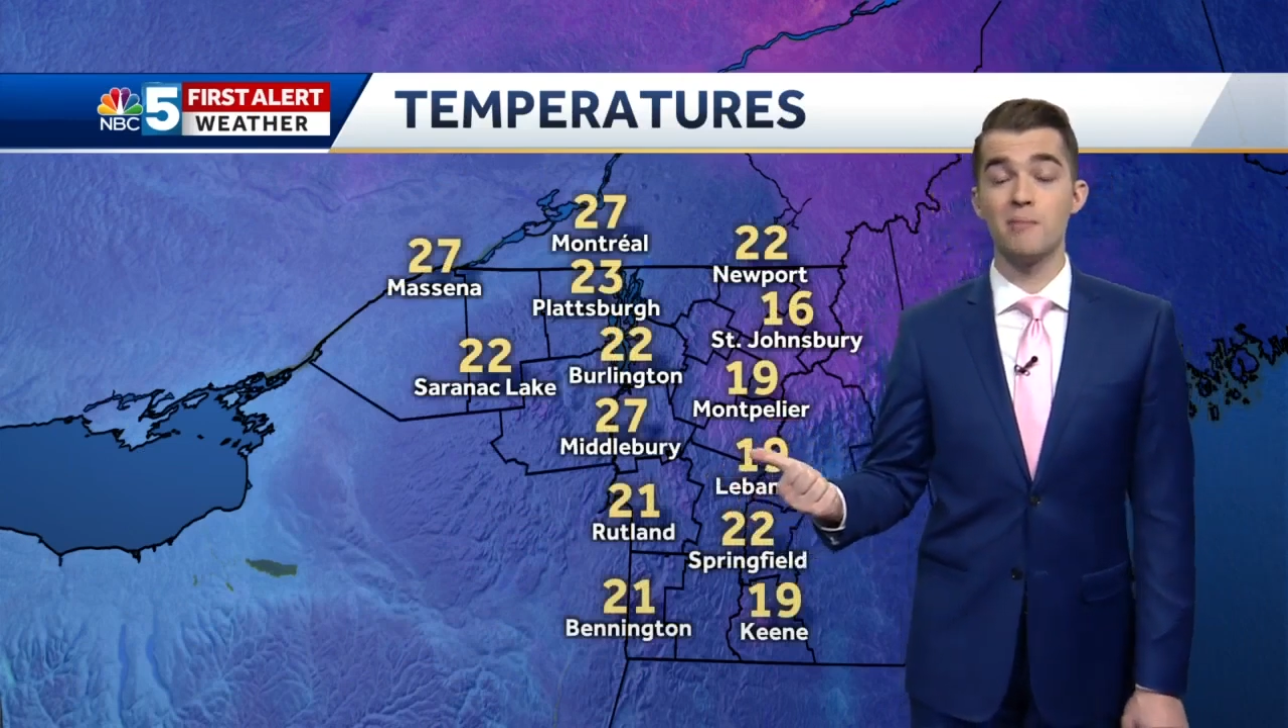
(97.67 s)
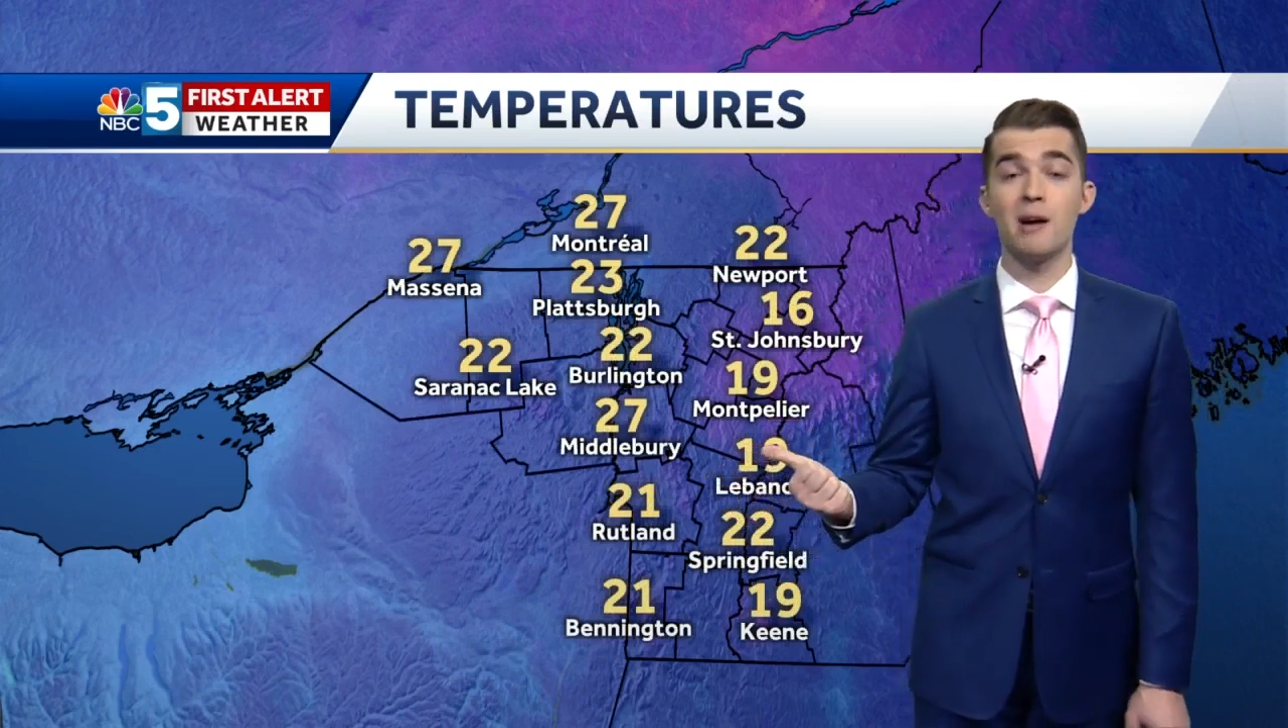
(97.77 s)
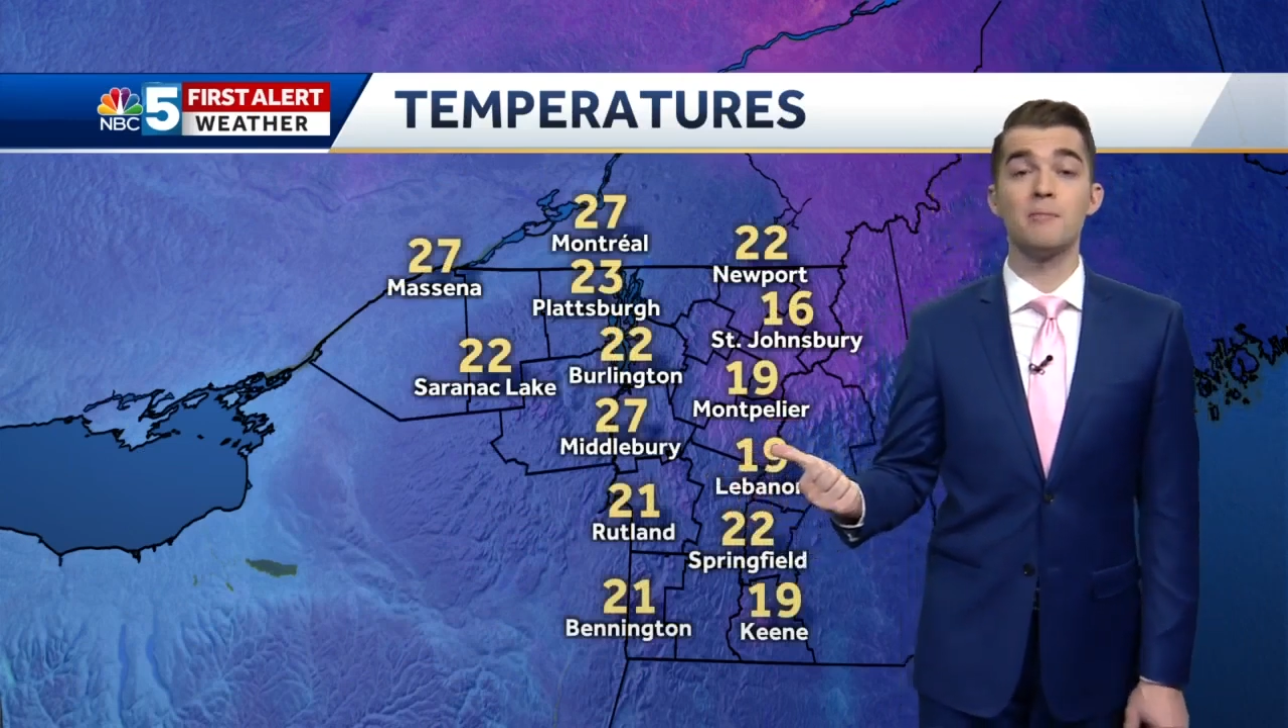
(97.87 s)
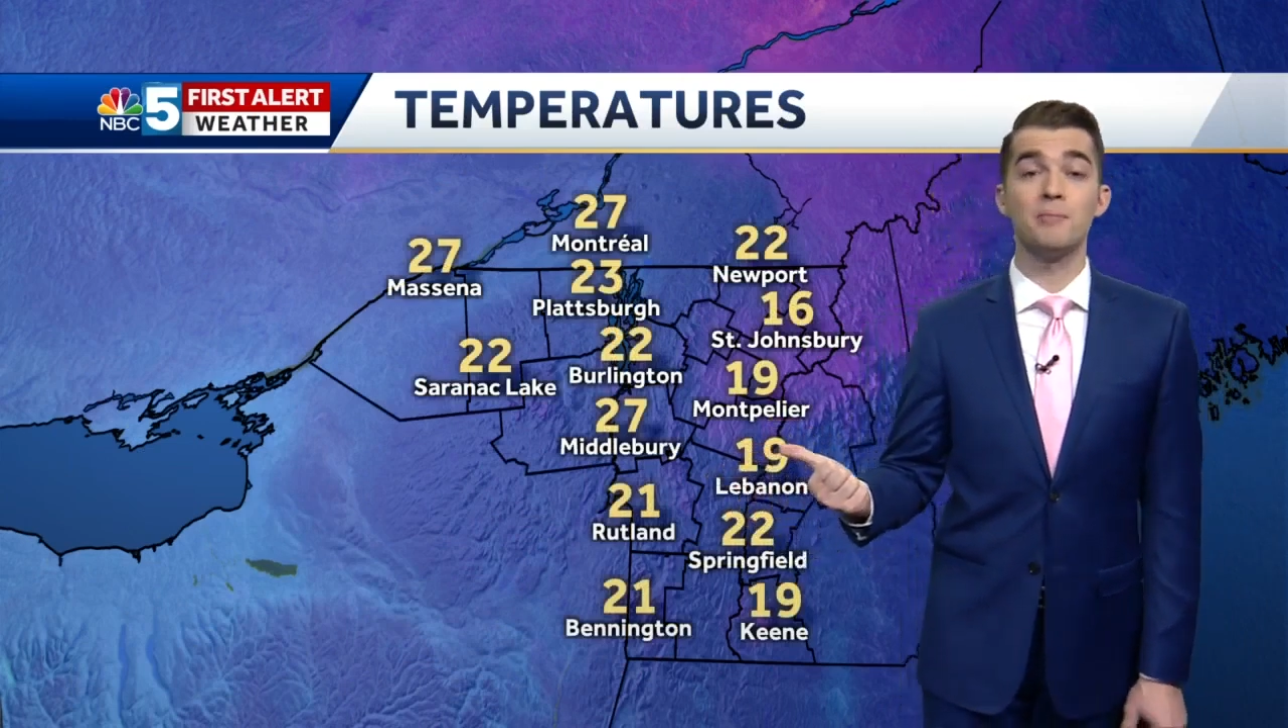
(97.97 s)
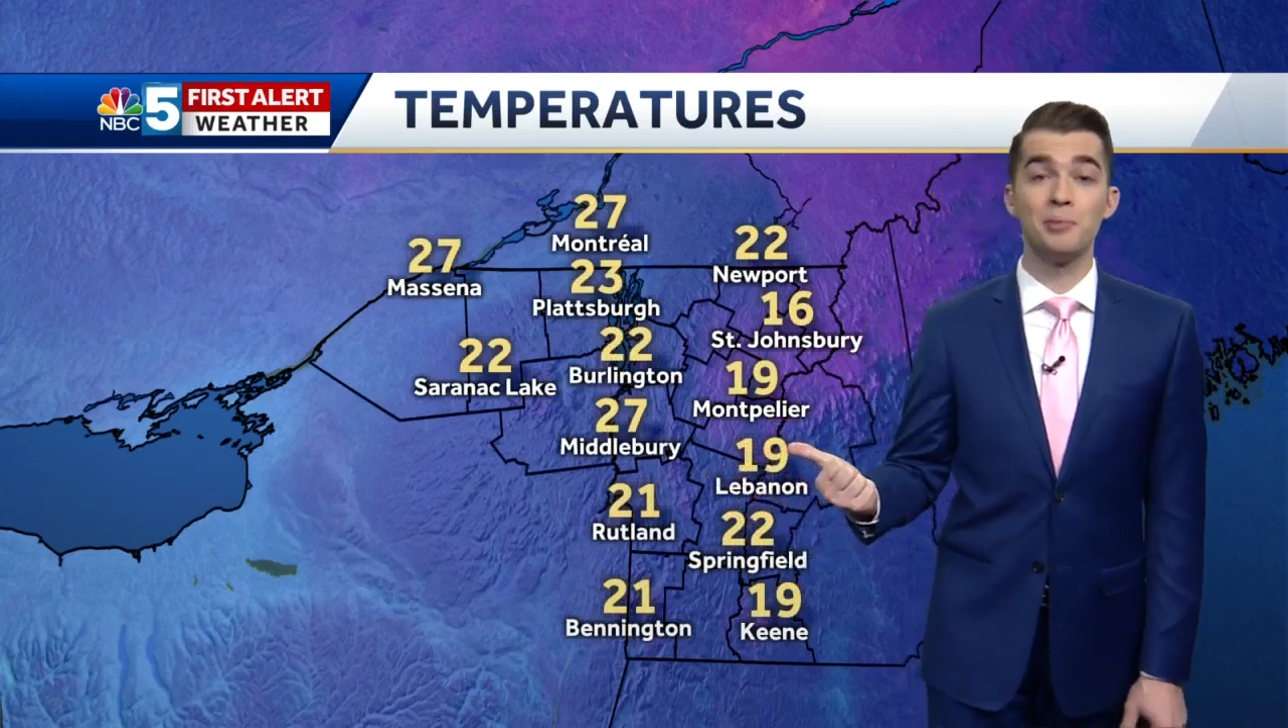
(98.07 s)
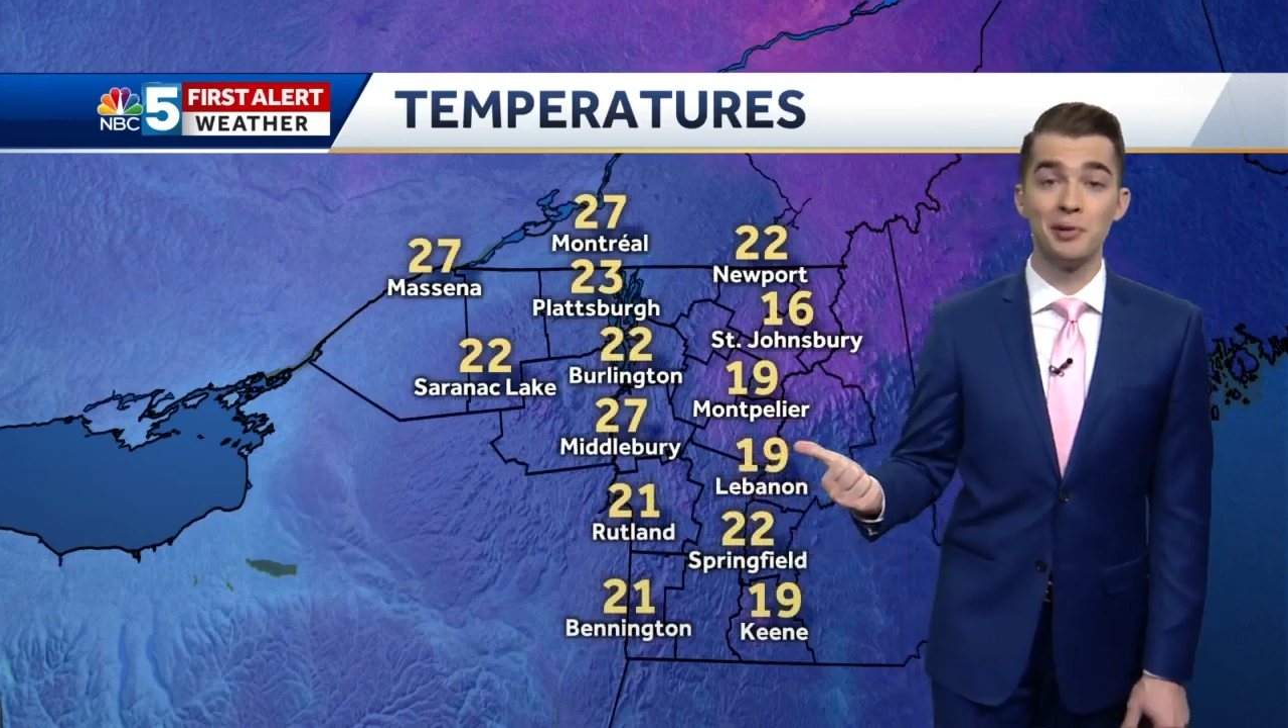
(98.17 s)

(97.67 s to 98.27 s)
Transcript: about